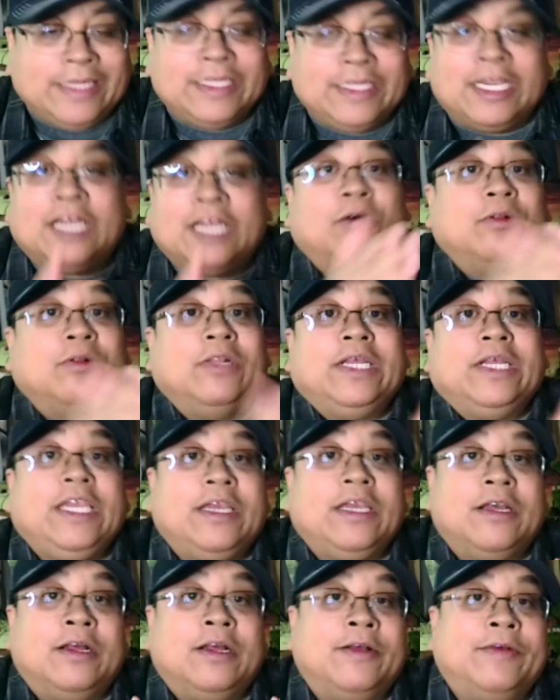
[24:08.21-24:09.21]
not
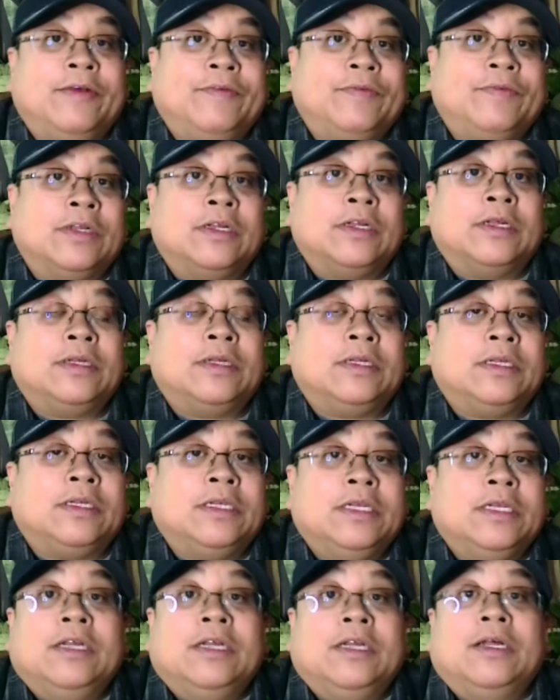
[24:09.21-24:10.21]
only of uh,
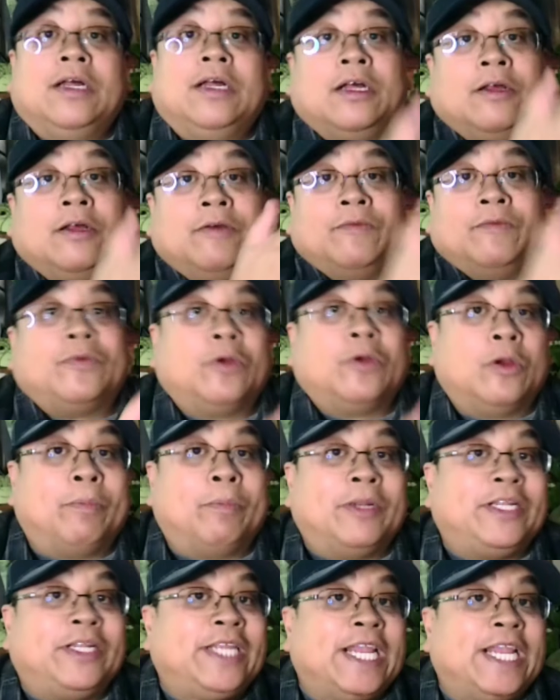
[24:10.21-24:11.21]
of her
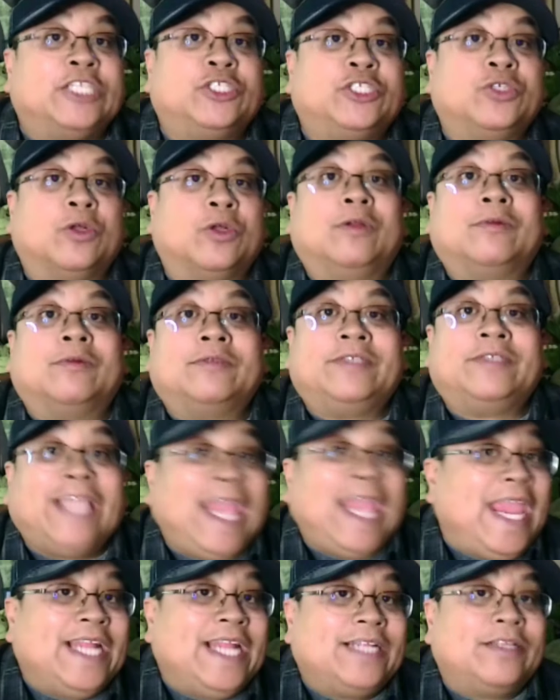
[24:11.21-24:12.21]
potential
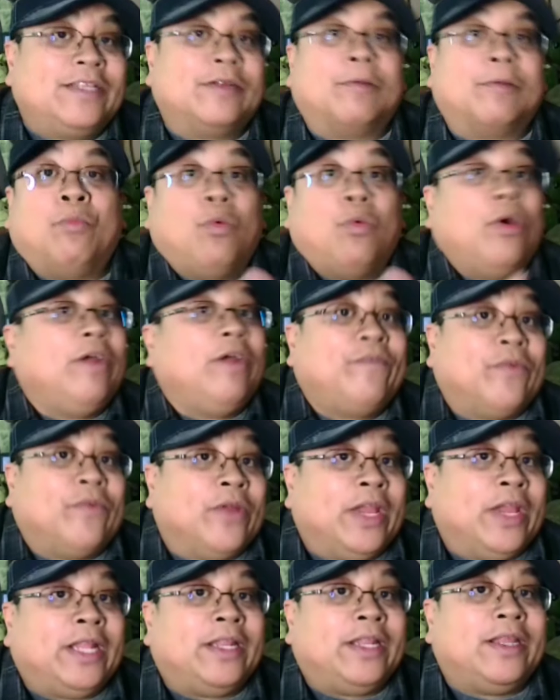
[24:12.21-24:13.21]
date or
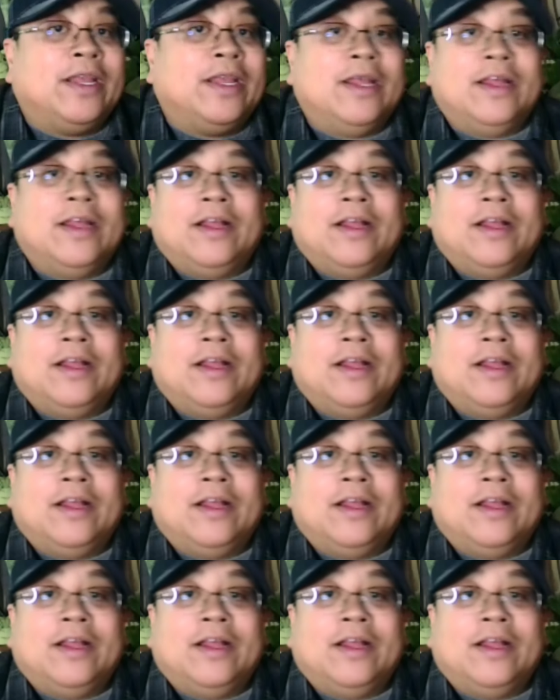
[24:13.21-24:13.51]
boyfriend.